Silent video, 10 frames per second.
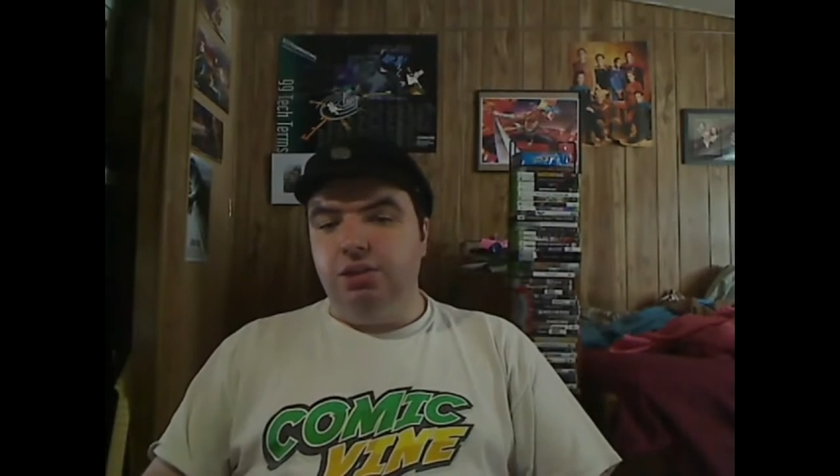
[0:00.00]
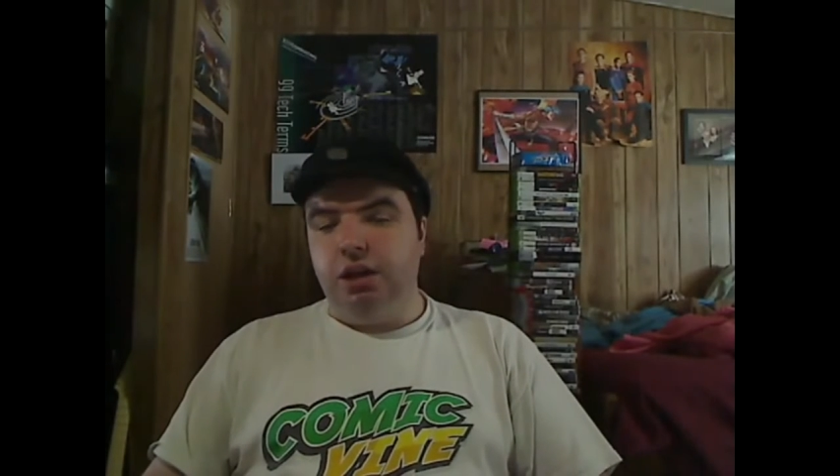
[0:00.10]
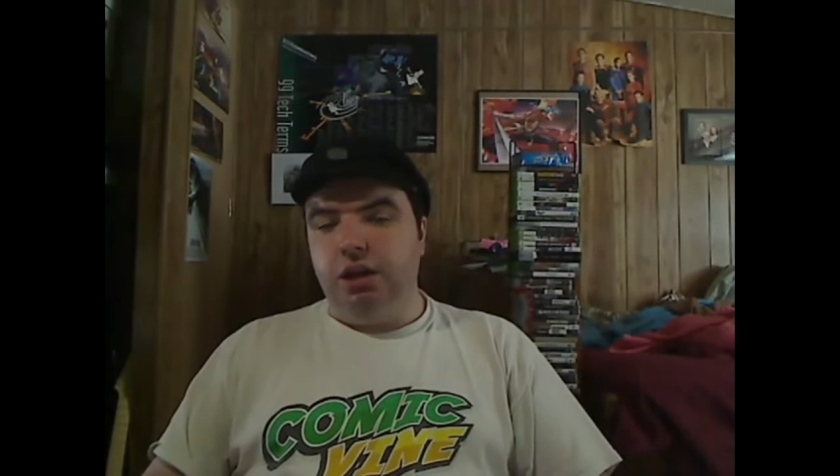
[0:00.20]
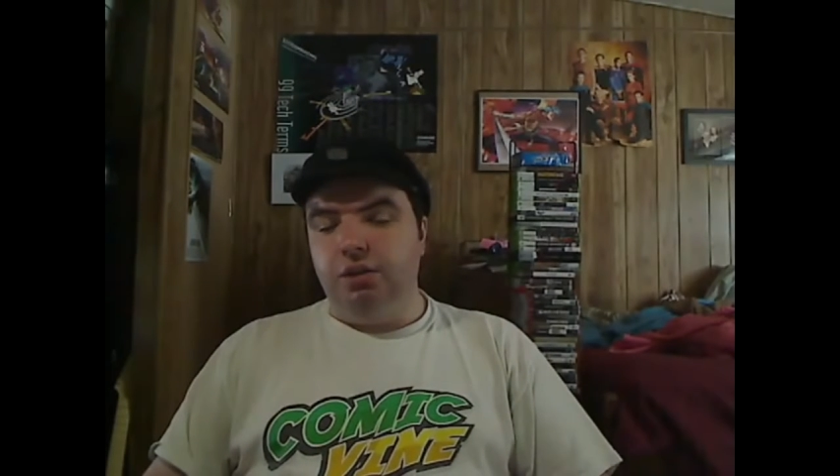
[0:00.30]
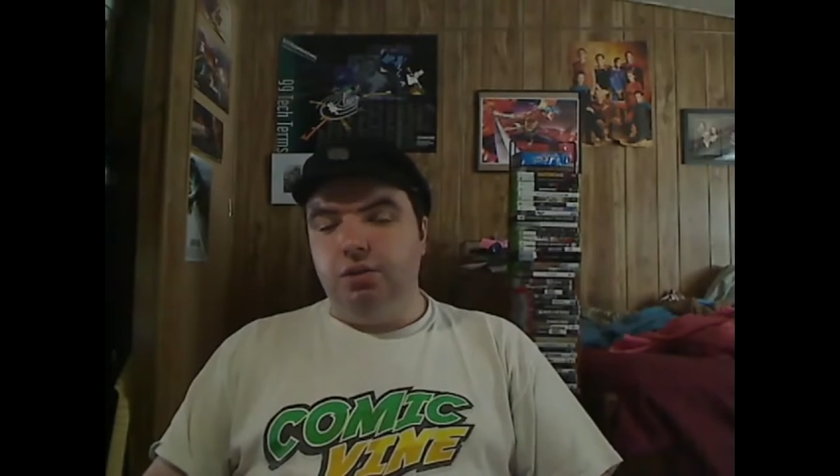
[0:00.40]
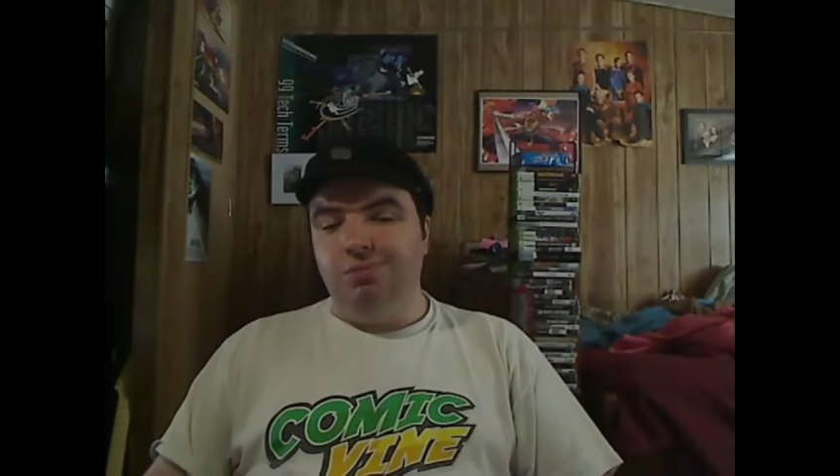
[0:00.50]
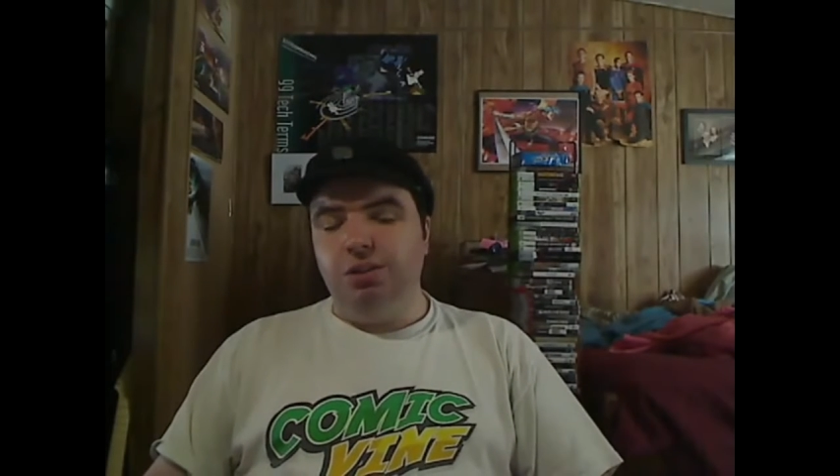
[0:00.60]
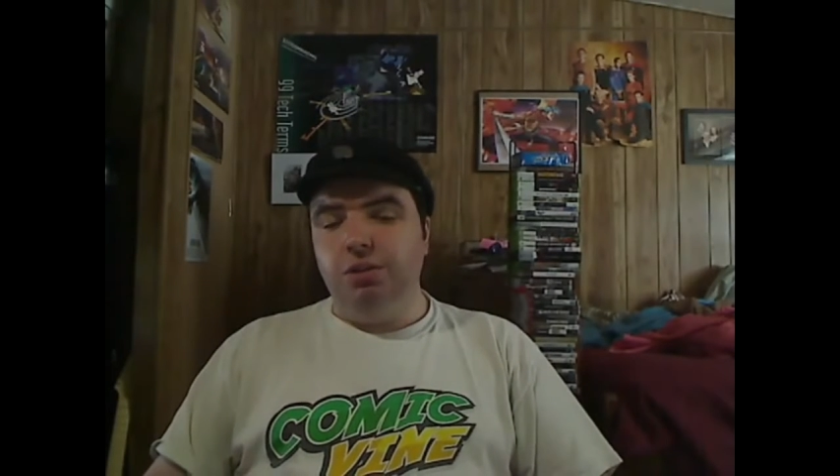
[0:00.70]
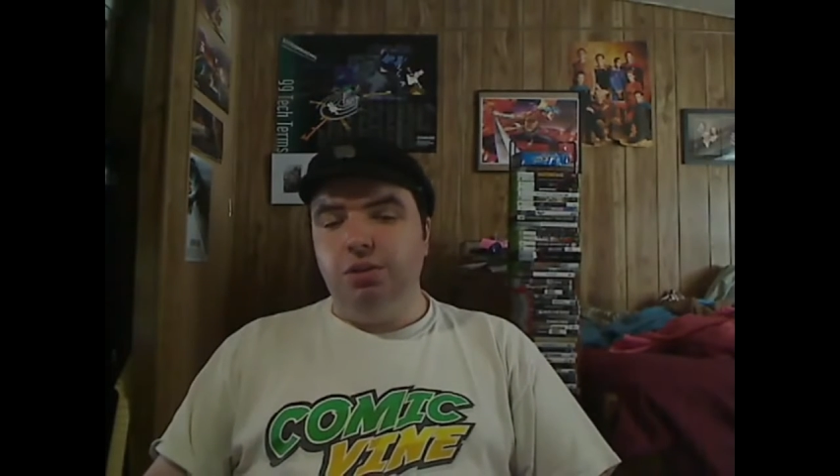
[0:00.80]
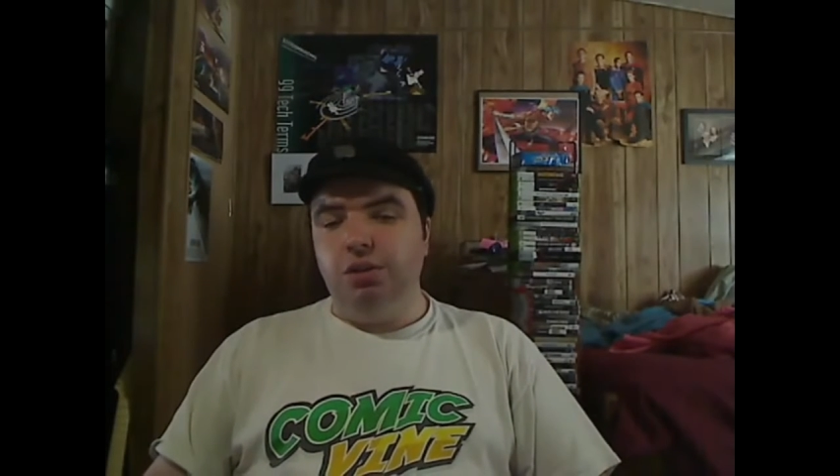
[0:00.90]
does
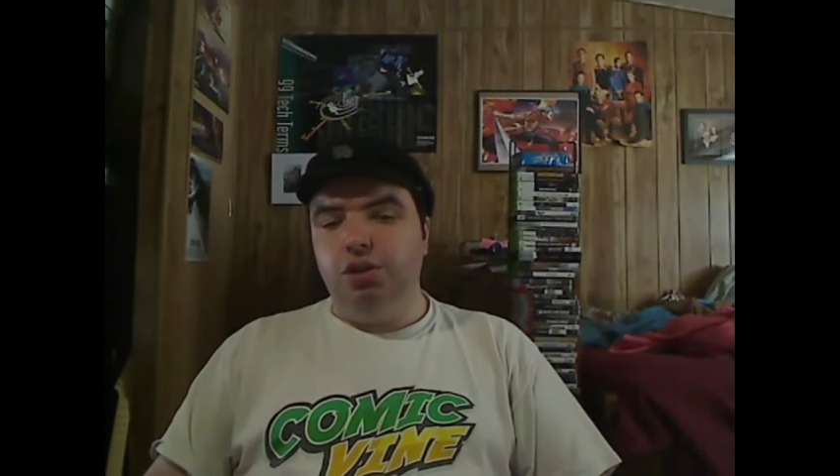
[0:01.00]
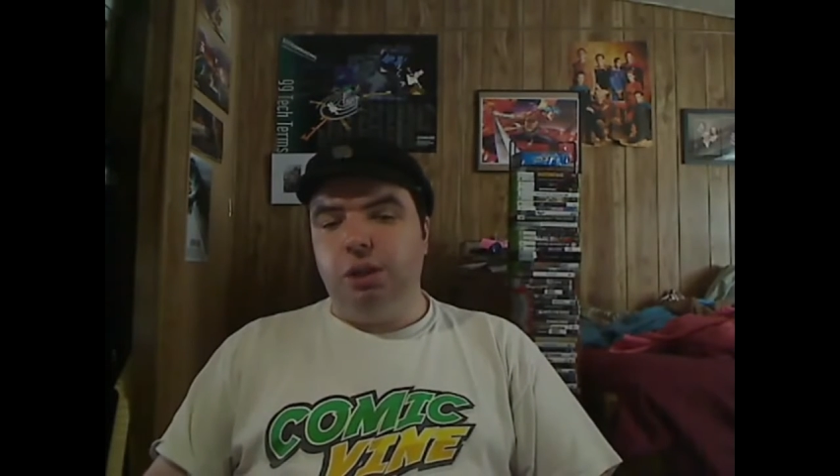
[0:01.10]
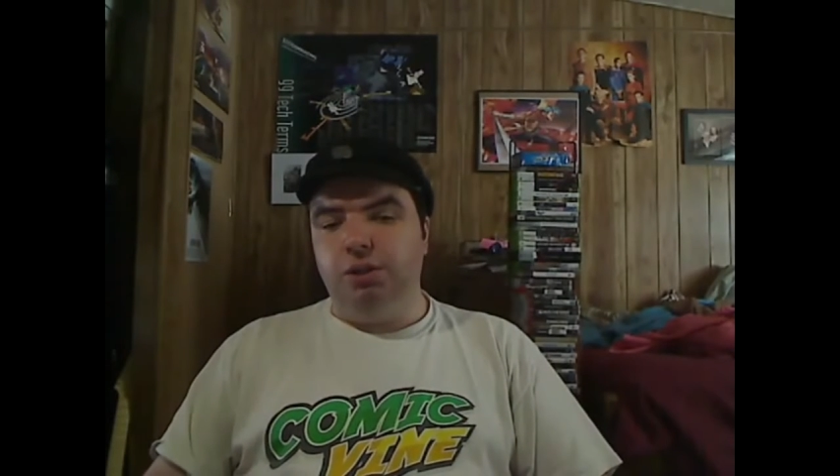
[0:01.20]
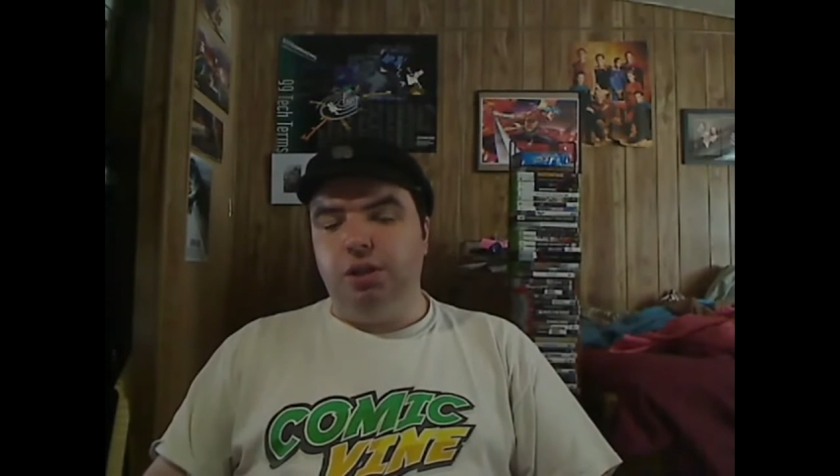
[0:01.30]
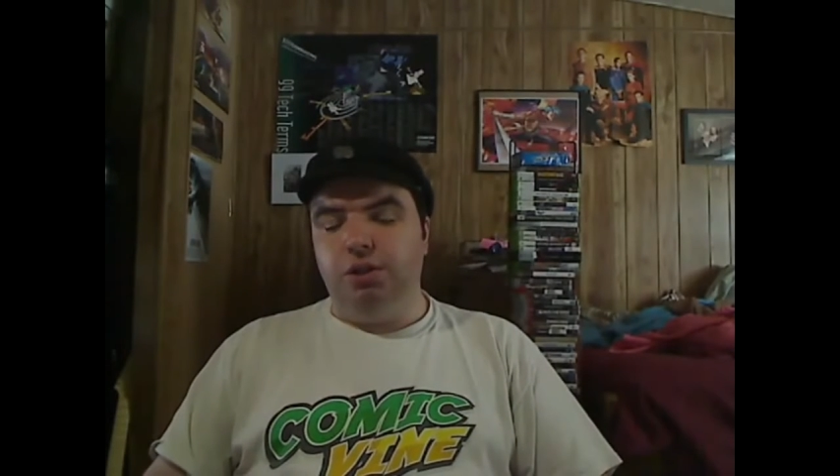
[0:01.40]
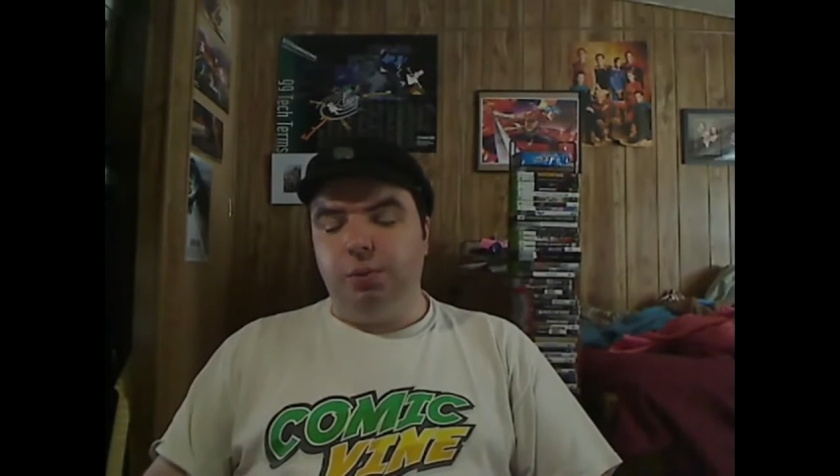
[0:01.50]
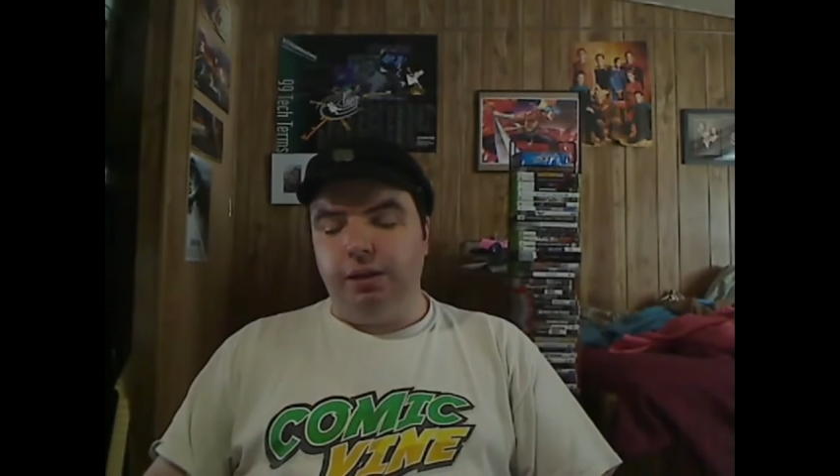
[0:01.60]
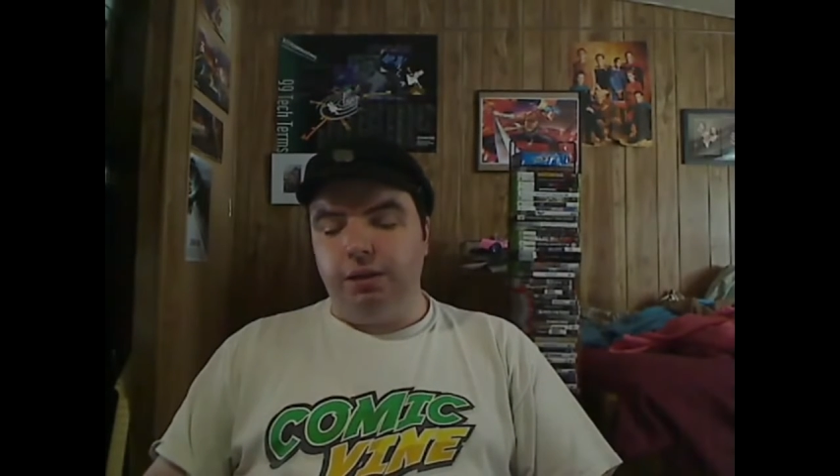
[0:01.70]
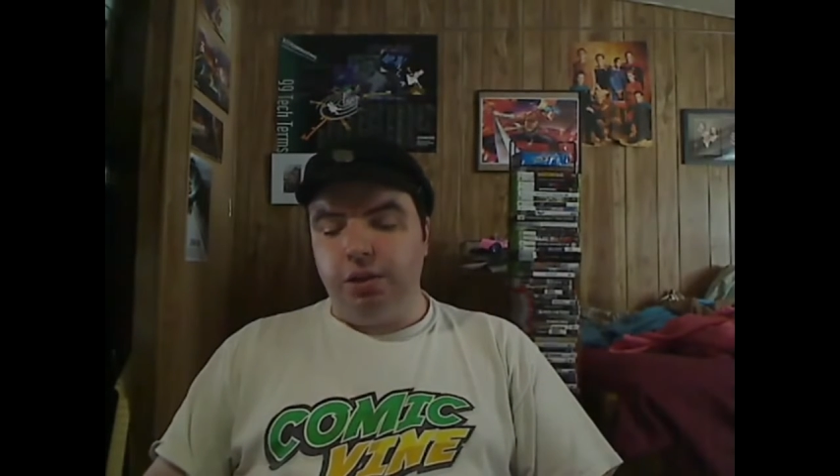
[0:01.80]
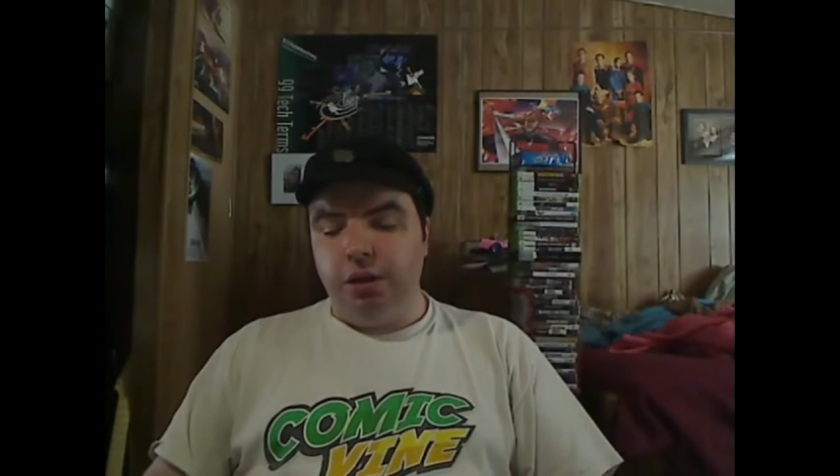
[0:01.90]
a good job as Dr.
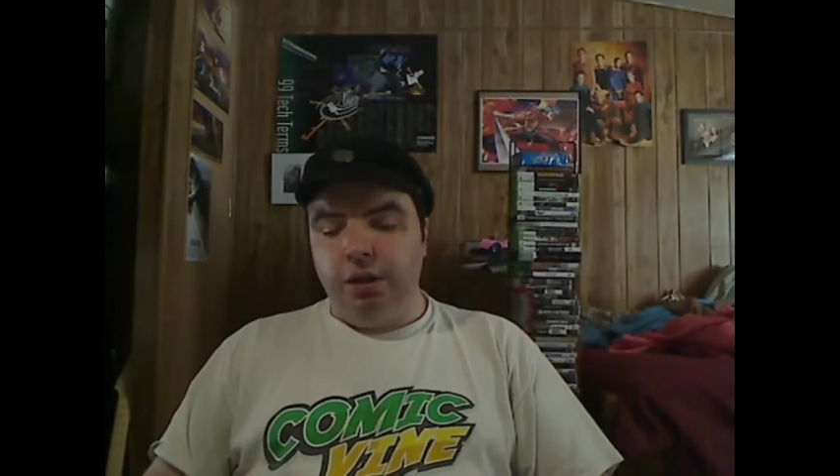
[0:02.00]
Wayland.